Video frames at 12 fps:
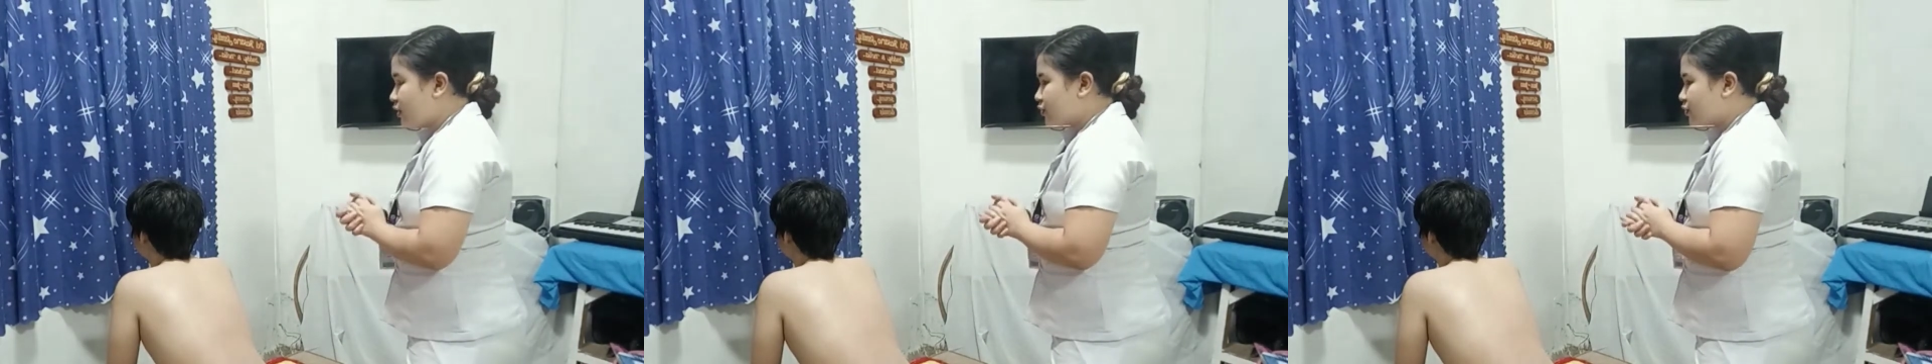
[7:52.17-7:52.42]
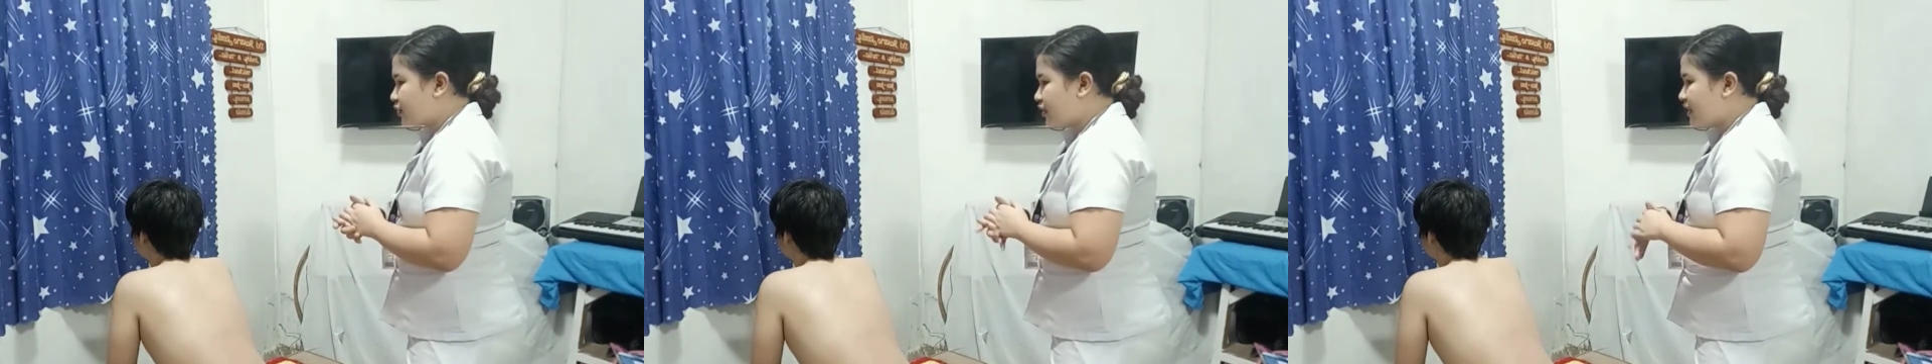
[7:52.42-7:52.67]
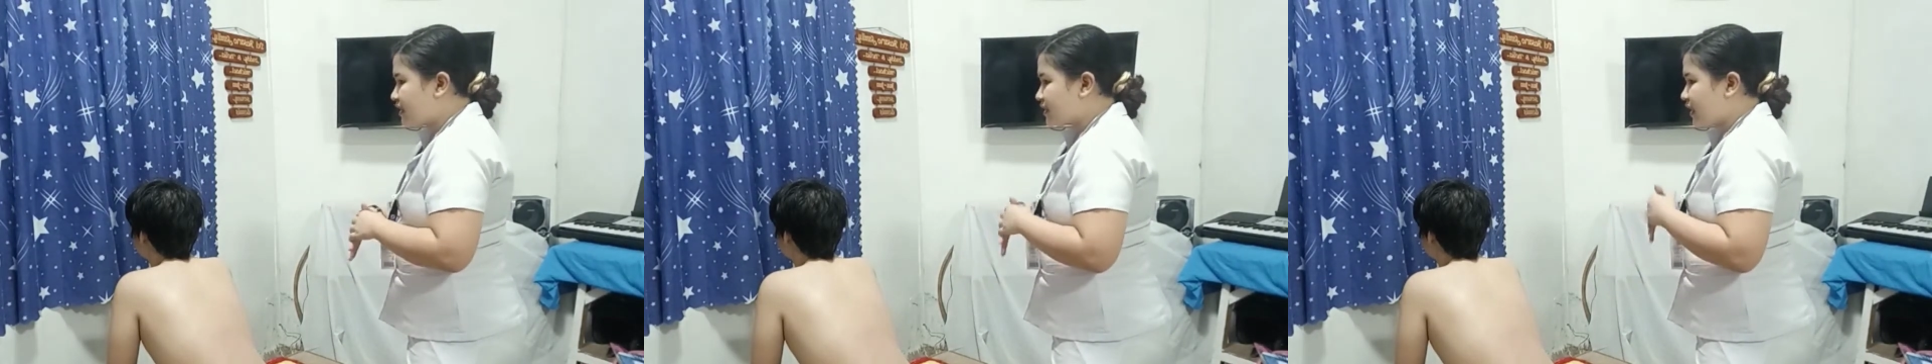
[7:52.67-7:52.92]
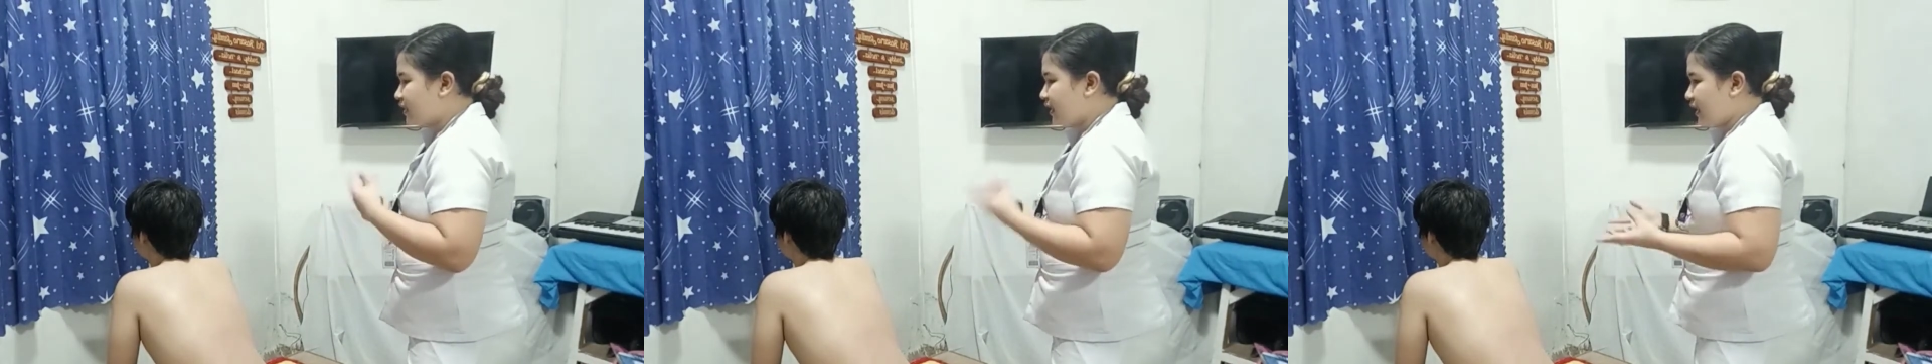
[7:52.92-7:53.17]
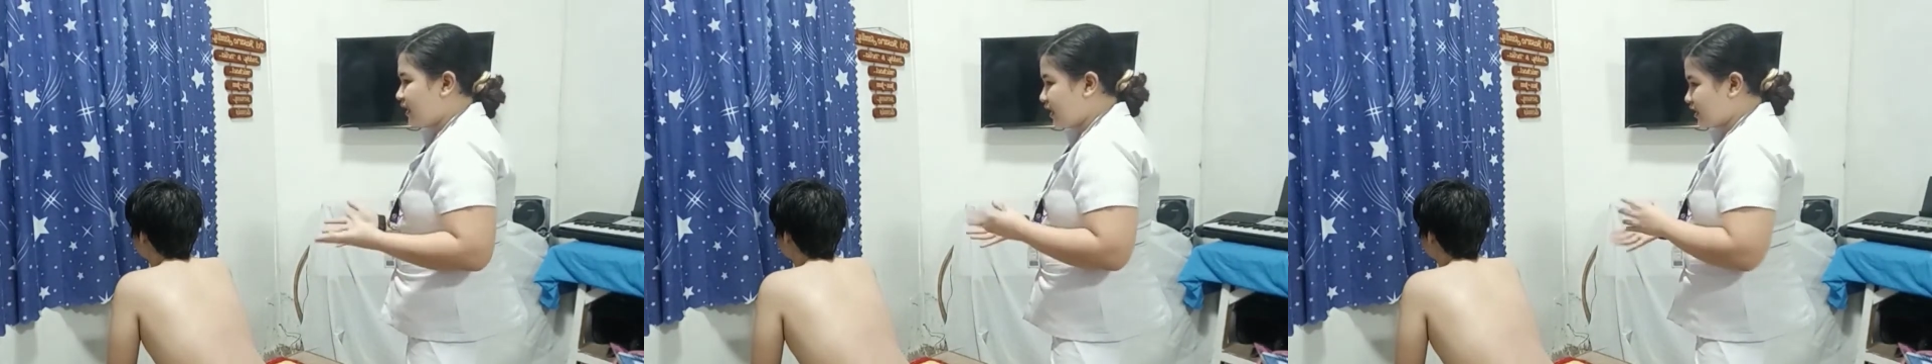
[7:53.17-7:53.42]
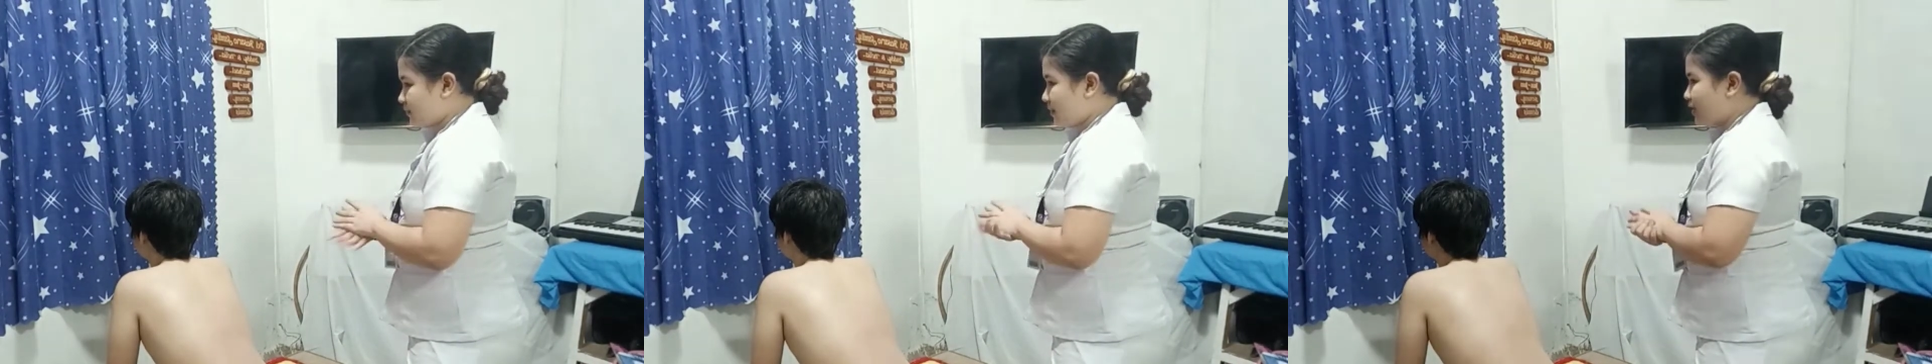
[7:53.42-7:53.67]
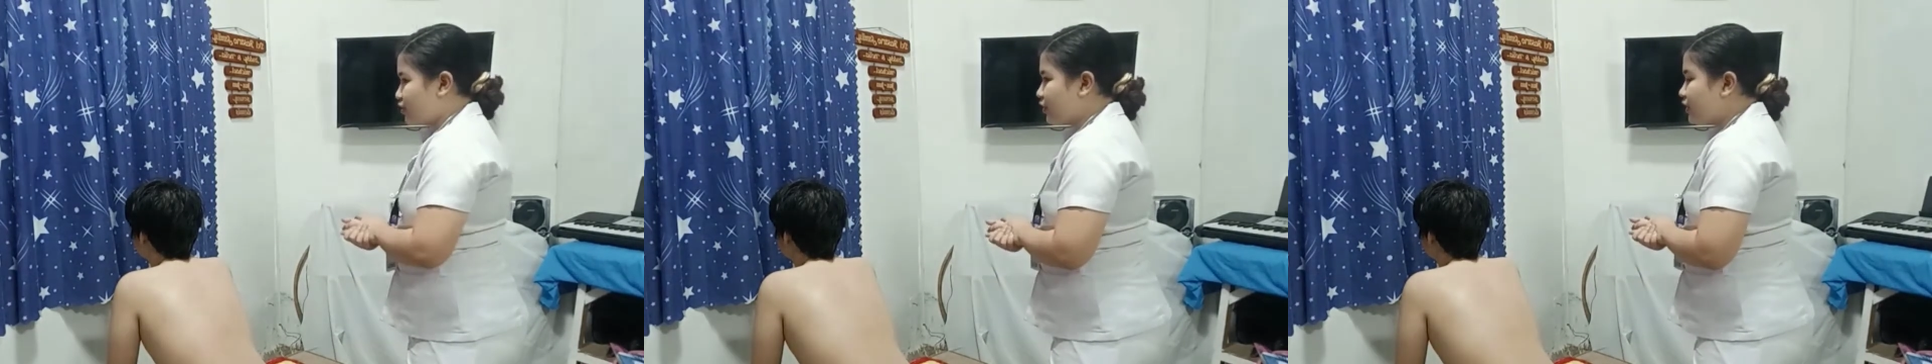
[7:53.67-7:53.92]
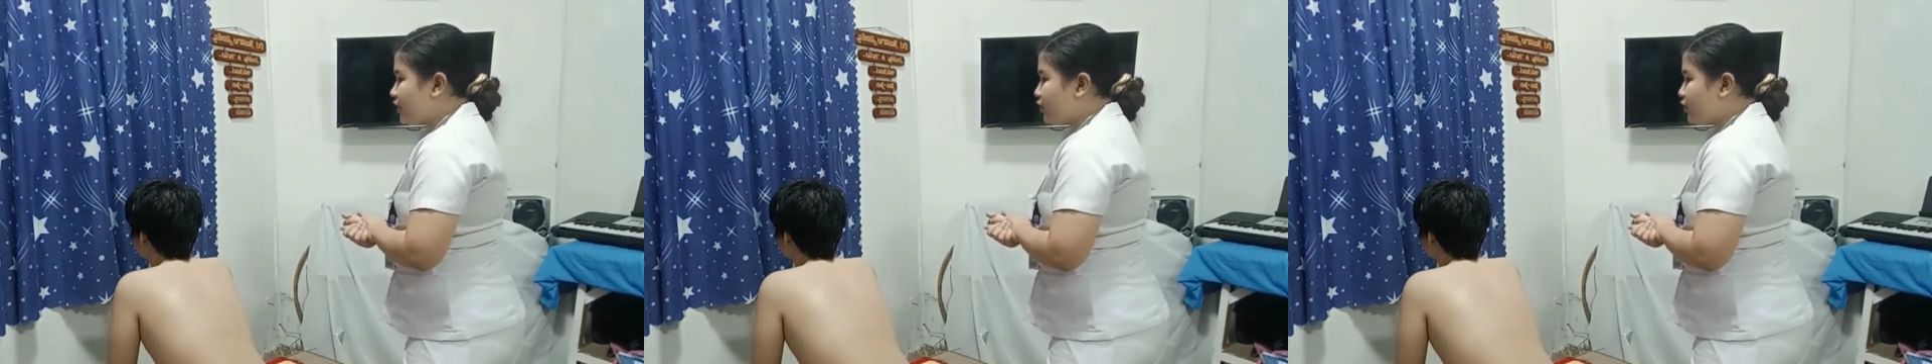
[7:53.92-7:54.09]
So there is a delayed expansion